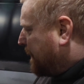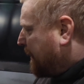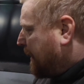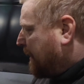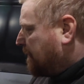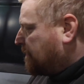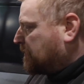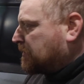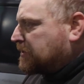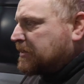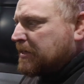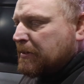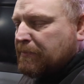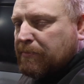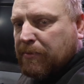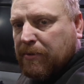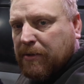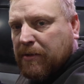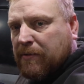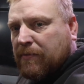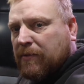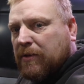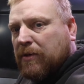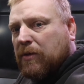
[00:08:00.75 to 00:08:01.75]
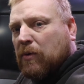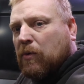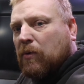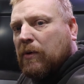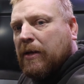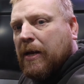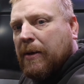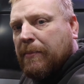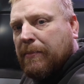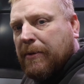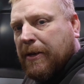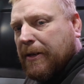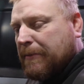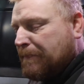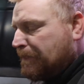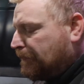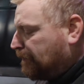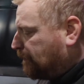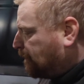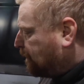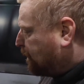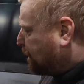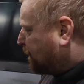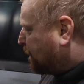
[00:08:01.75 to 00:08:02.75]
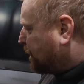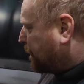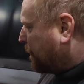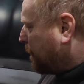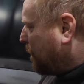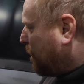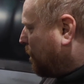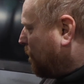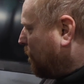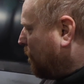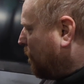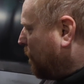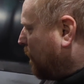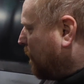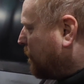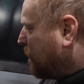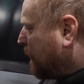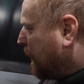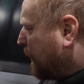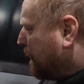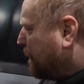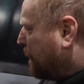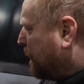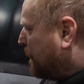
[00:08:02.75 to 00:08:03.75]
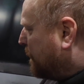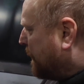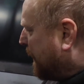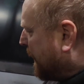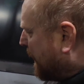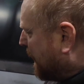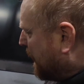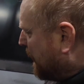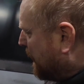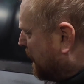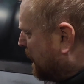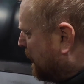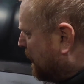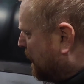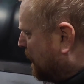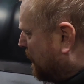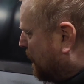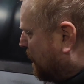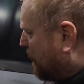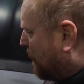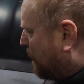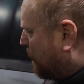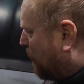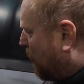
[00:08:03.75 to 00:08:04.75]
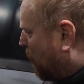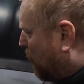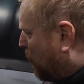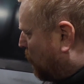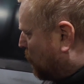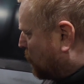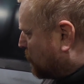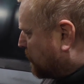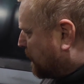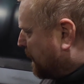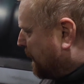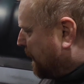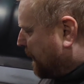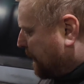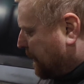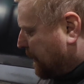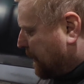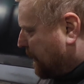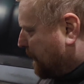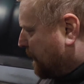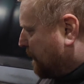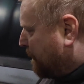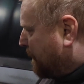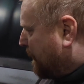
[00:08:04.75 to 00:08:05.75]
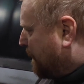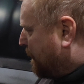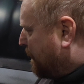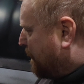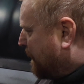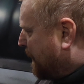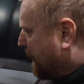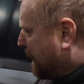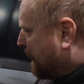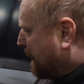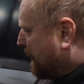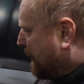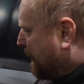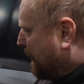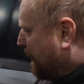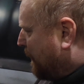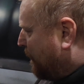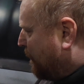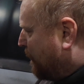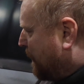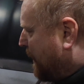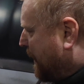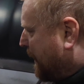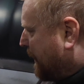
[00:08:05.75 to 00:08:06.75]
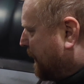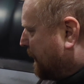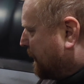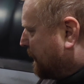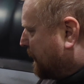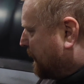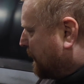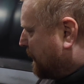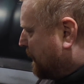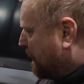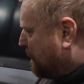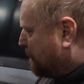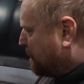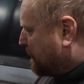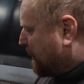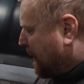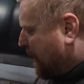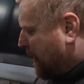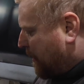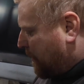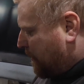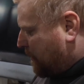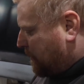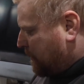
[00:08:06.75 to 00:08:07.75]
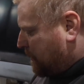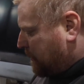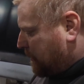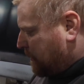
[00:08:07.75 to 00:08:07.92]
I have a template of the door that I made. I can put my holes here and then maybe make an L bracket that comes out.